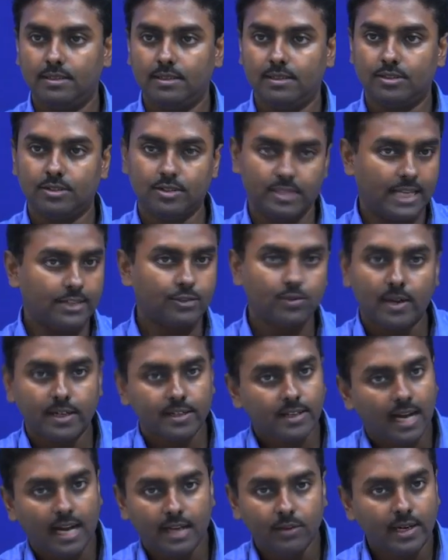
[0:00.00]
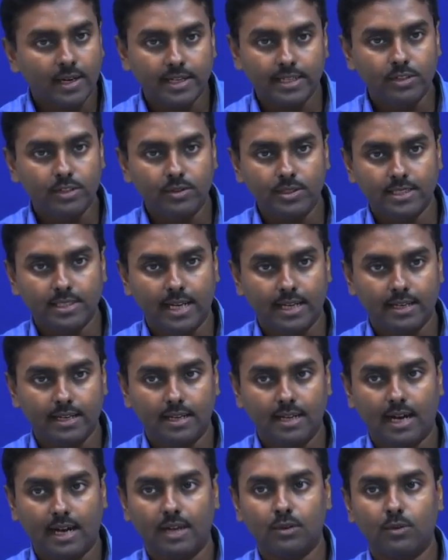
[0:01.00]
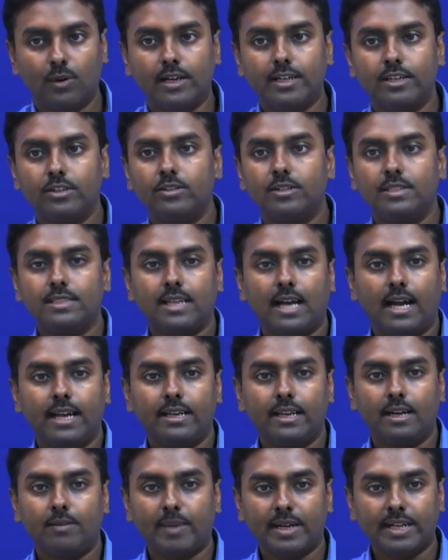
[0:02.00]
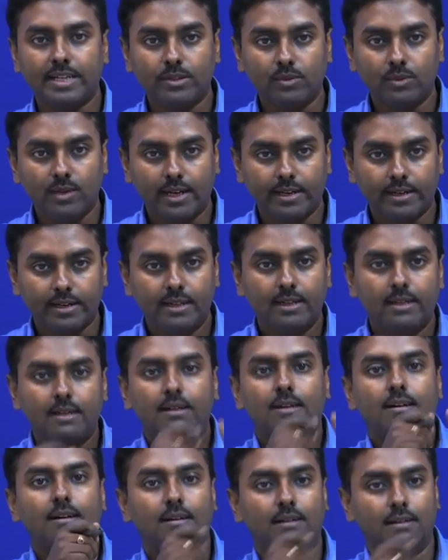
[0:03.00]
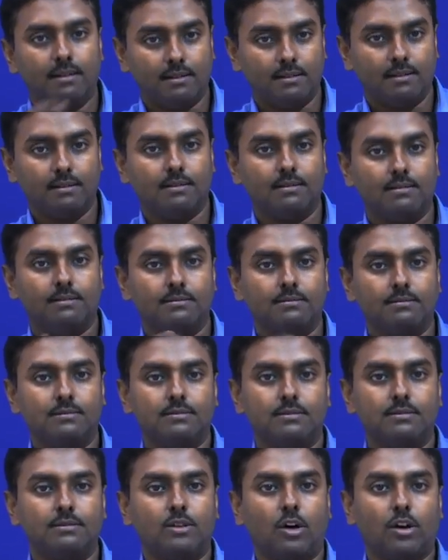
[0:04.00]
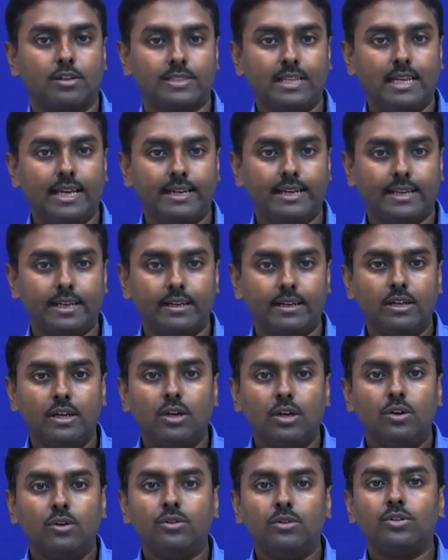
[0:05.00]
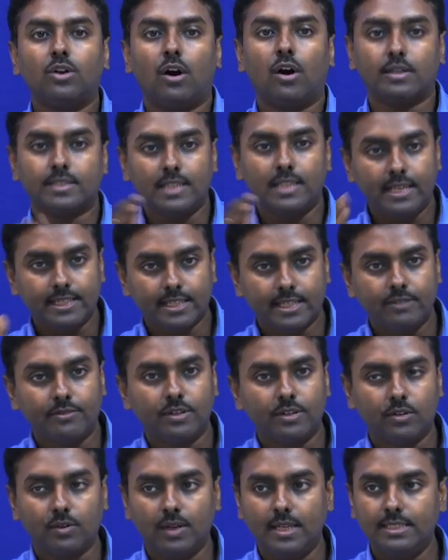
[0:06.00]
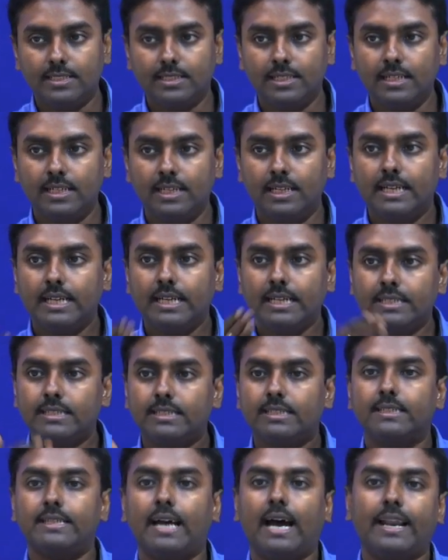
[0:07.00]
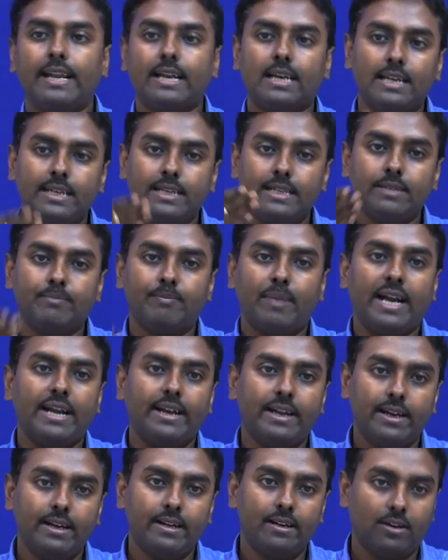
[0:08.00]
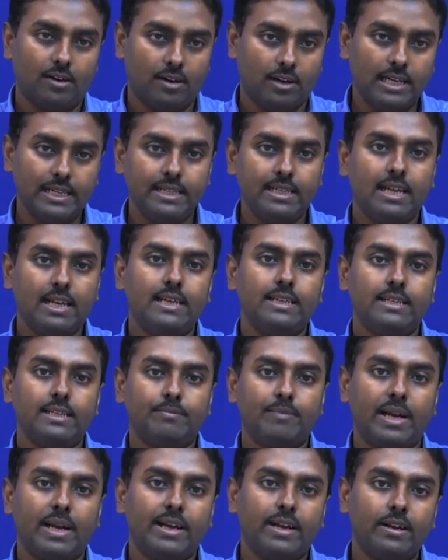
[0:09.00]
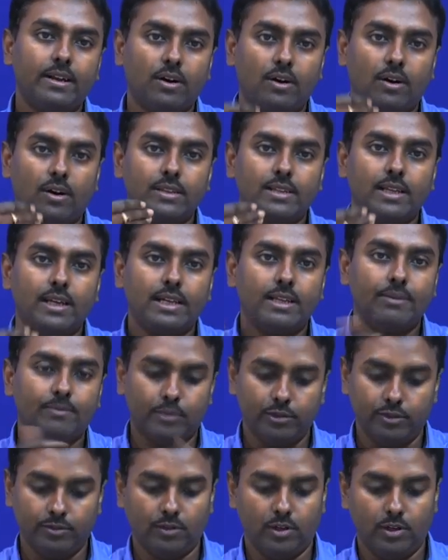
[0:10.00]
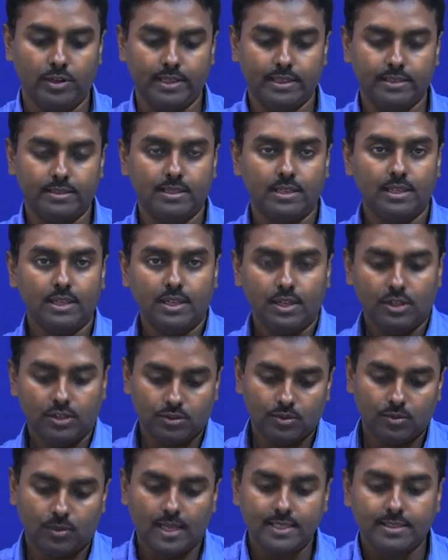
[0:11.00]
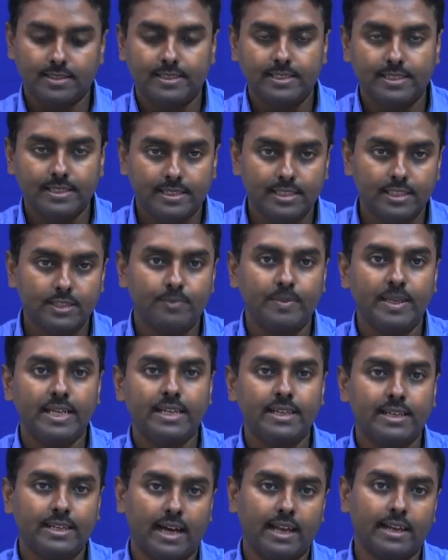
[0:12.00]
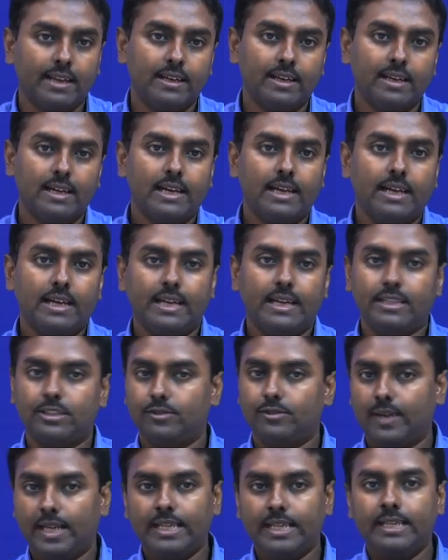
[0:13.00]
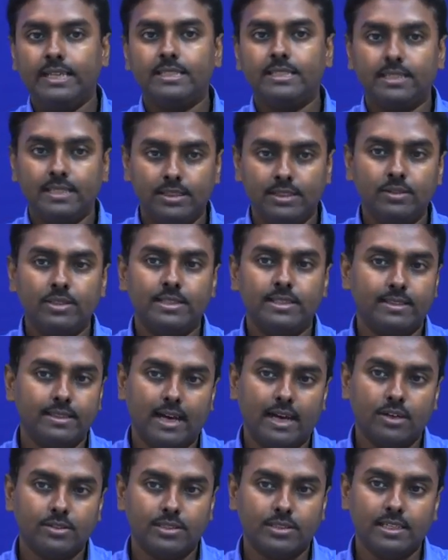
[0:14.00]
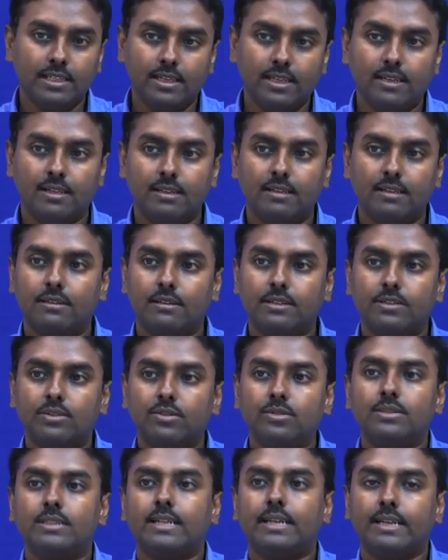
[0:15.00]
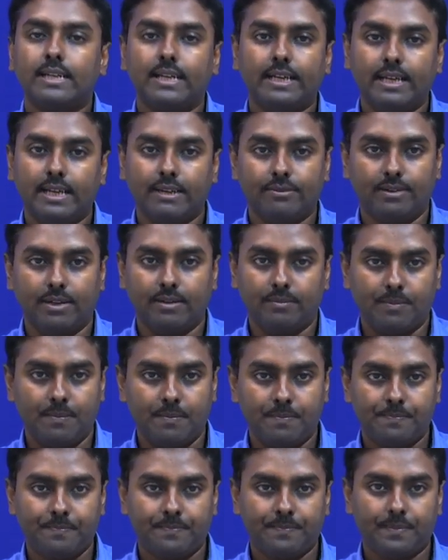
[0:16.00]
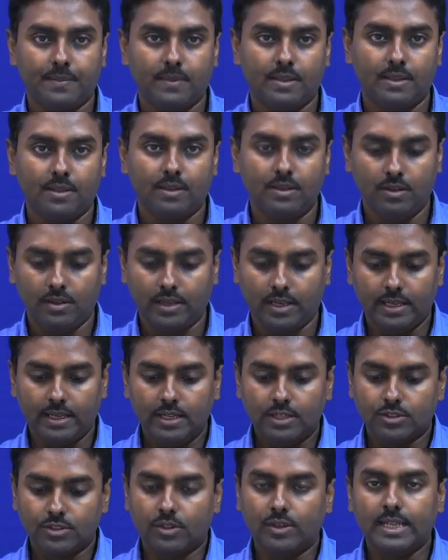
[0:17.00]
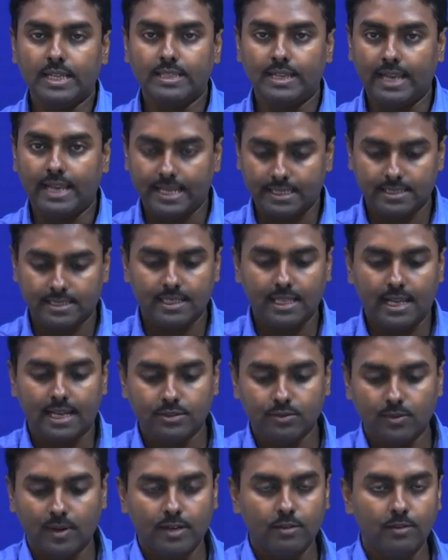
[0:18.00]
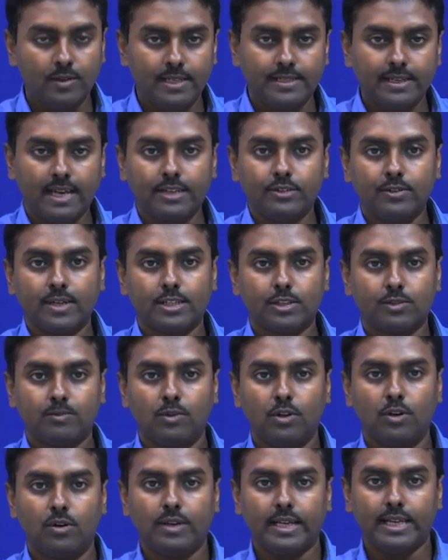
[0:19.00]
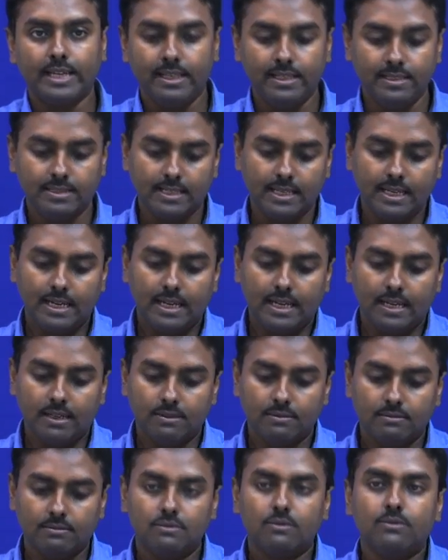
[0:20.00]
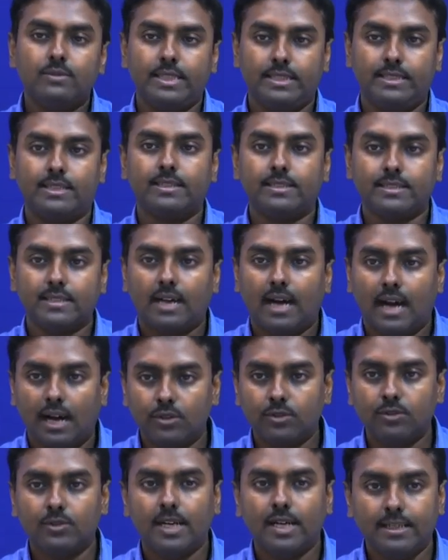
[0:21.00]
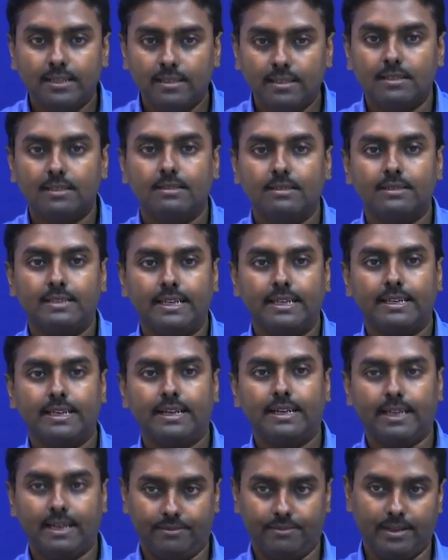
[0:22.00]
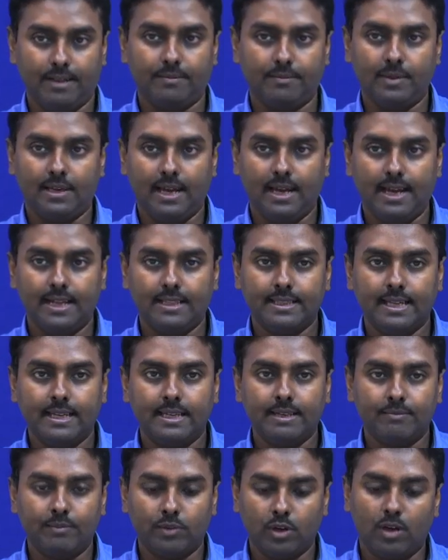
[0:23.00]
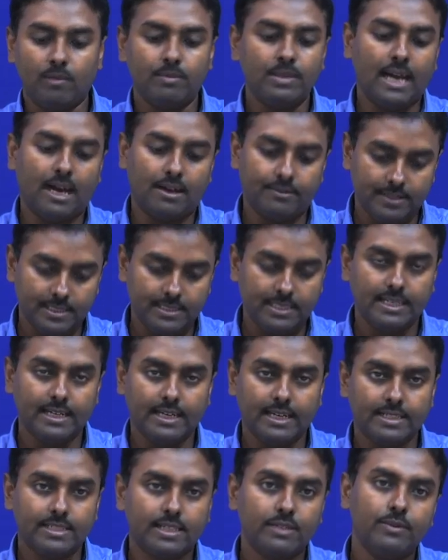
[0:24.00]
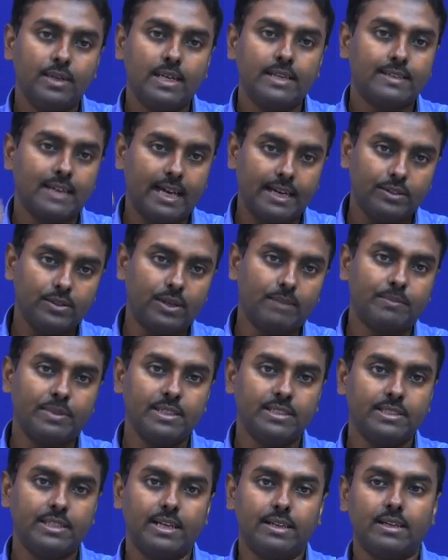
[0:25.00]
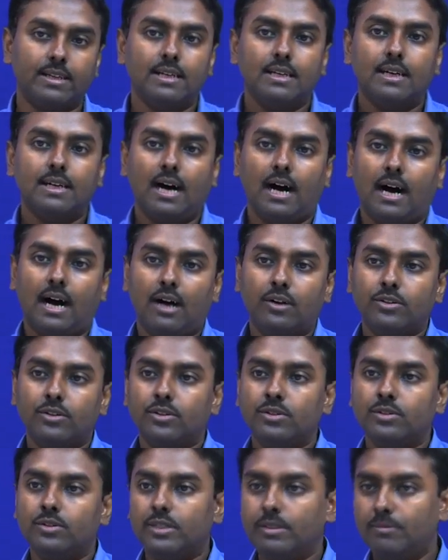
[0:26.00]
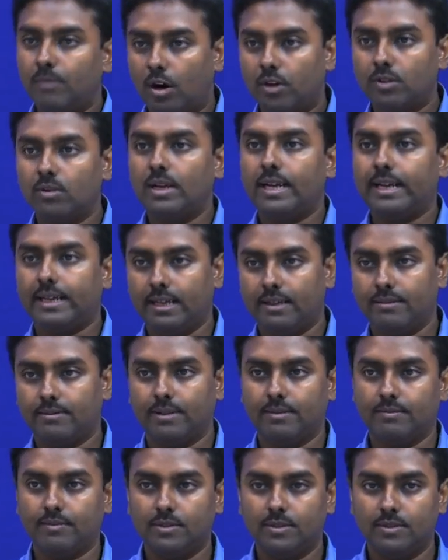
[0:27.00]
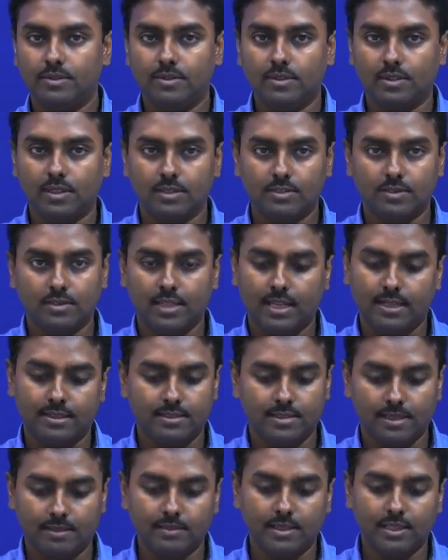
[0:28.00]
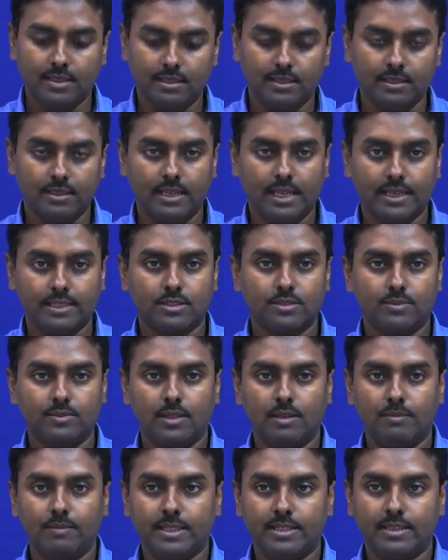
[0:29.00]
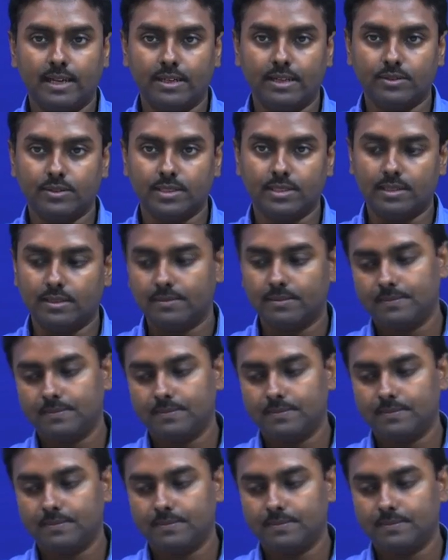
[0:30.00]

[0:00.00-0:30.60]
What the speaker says: So, that is what I wanted to design. I wanted to design a particular oscillator whose oscillation frequency is directly dependent or linearly dependent on the input voltage. So, once this is being done, it is very easy, you will now see to generate FM. Okay. So, in the next class what we will try to explore is with this how do I generate FM, and then probably after generation we will try to appreciate how do you demodulate FM. Okay. So, that is something next we will be trying to see.